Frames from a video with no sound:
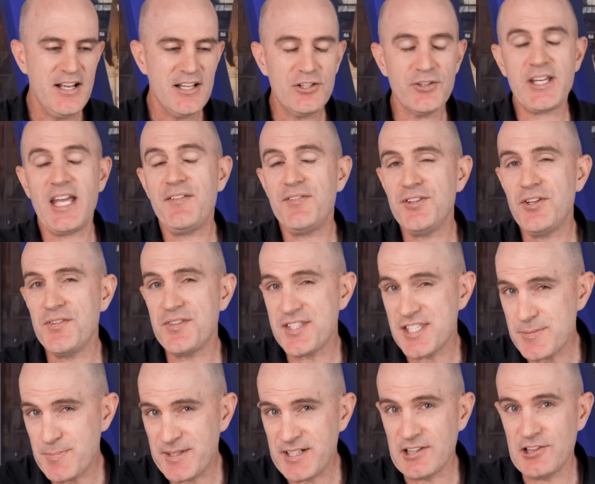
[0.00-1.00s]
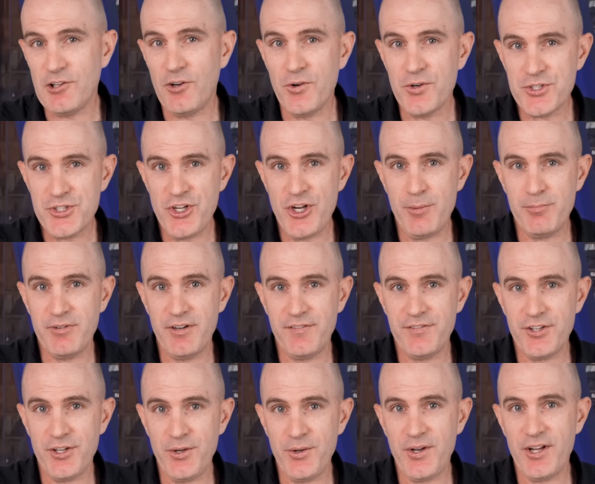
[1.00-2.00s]
Look, even though this has been a long-term
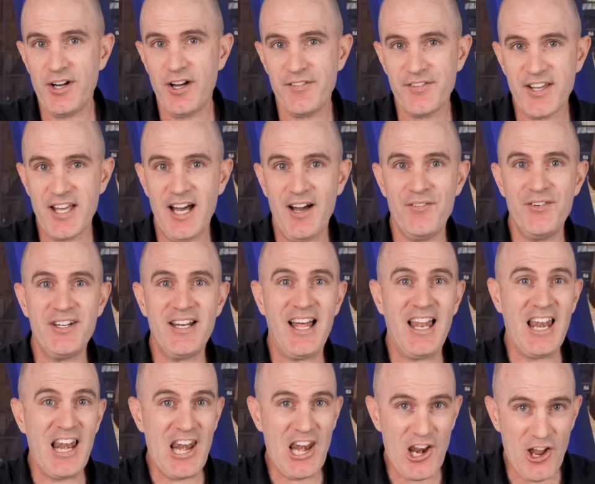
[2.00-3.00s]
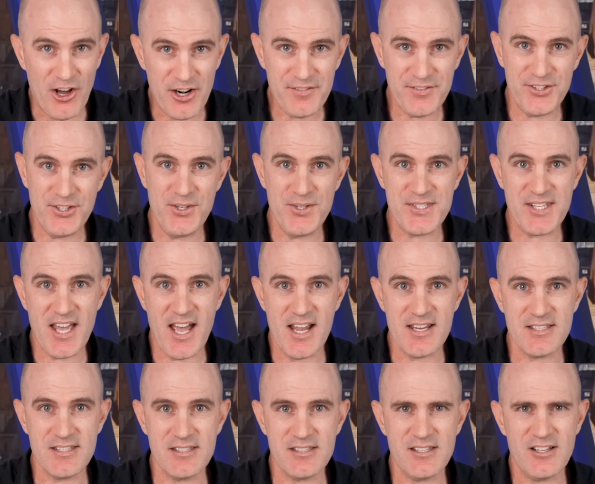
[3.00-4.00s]
review and I've covered a lot of use
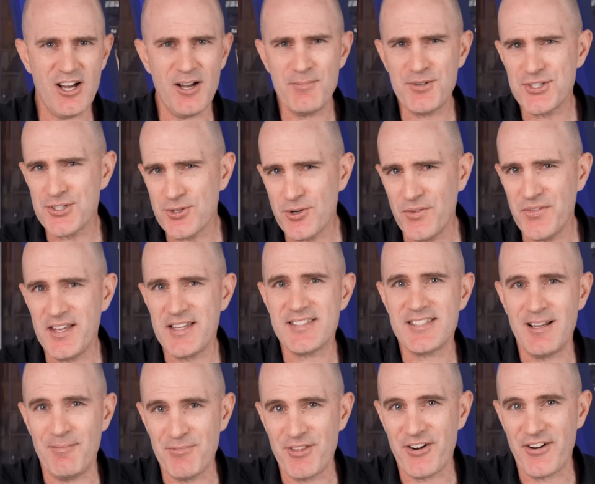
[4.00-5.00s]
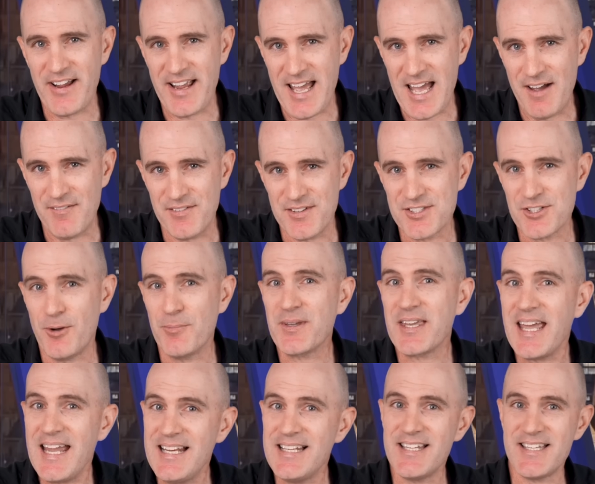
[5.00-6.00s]
cases, I'm sure there's some that I haven't. So I'm
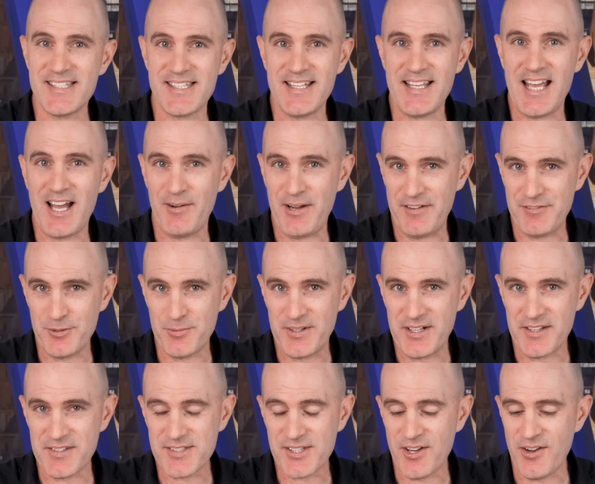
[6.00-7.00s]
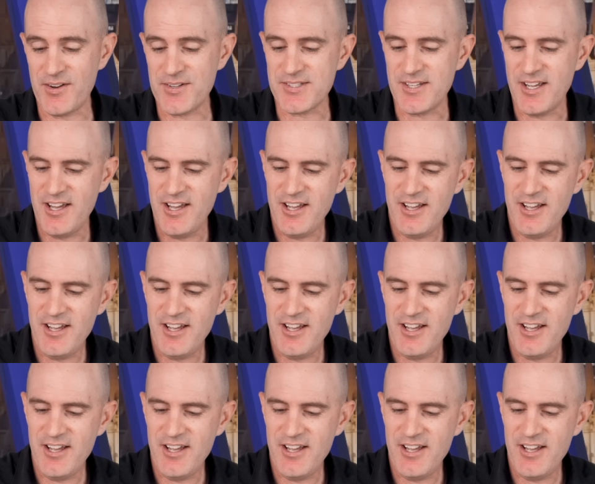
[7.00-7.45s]
keen to see how everyone else goes